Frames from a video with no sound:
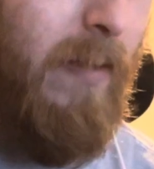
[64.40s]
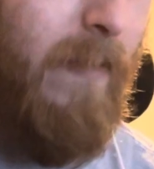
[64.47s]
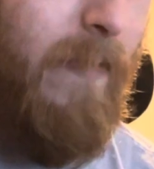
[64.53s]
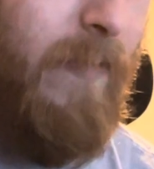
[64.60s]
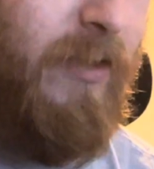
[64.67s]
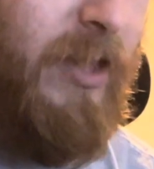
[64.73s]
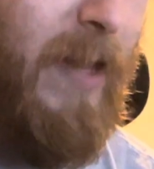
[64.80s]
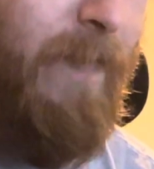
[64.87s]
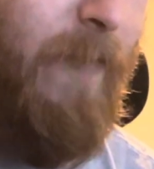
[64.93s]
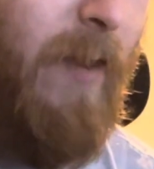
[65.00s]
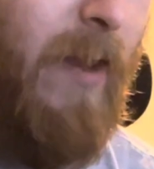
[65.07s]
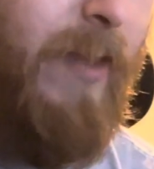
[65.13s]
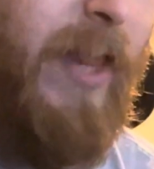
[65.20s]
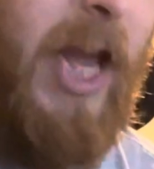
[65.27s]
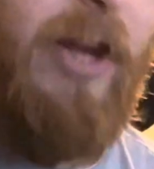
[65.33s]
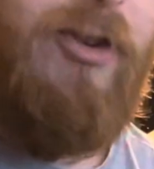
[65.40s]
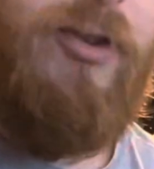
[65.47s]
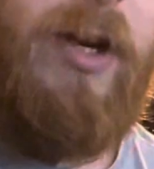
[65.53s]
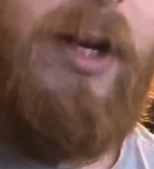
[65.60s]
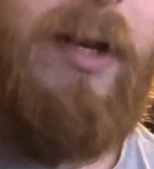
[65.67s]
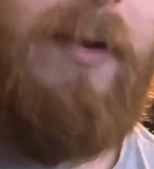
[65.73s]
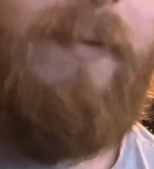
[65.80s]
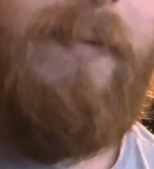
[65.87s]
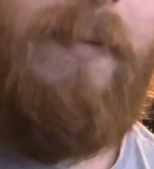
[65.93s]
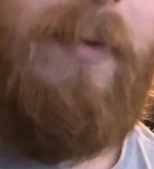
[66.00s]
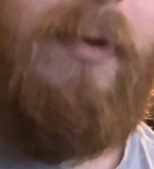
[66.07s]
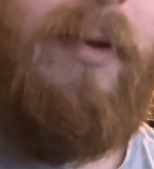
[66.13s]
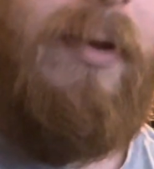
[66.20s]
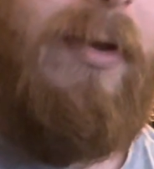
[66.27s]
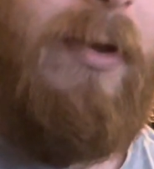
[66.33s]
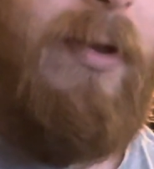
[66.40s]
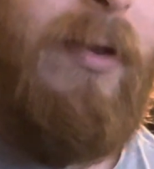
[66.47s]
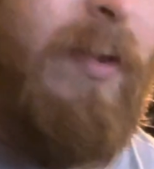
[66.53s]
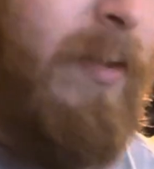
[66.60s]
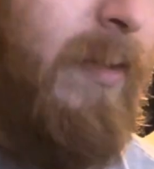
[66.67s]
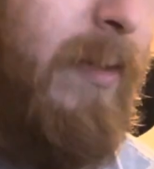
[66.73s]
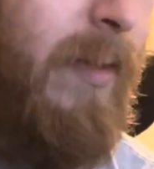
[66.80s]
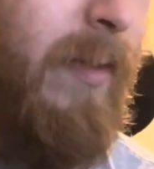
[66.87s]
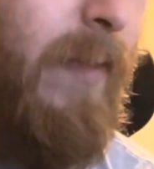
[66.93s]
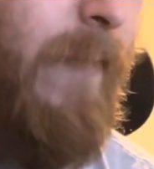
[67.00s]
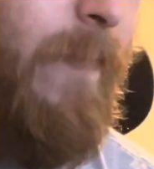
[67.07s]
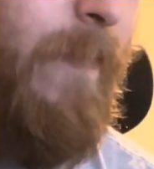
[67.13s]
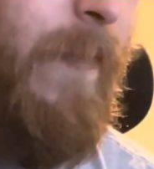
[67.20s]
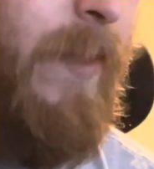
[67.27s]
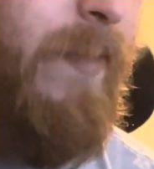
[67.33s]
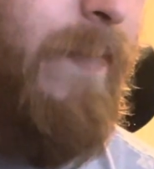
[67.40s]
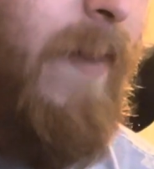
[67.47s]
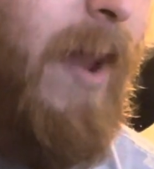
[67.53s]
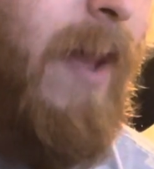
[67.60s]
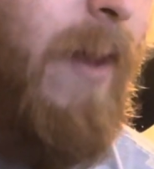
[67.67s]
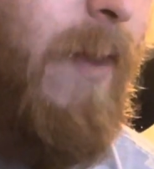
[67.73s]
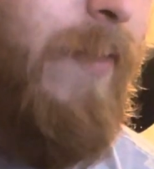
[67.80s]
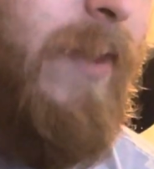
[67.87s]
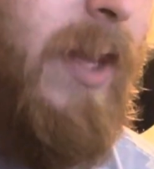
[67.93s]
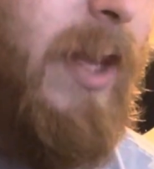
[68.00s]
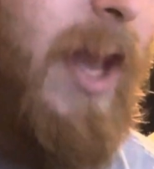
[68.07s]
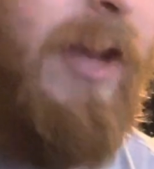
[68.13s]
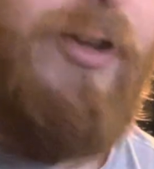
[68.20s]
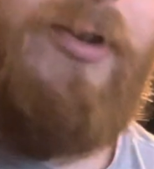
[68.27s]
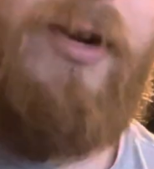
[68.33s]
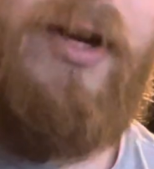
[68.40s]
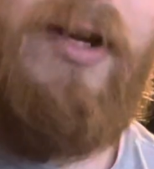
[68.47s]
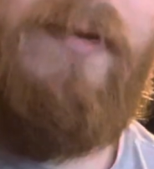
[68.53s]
7th fret on the A string, 5th fret on the A string,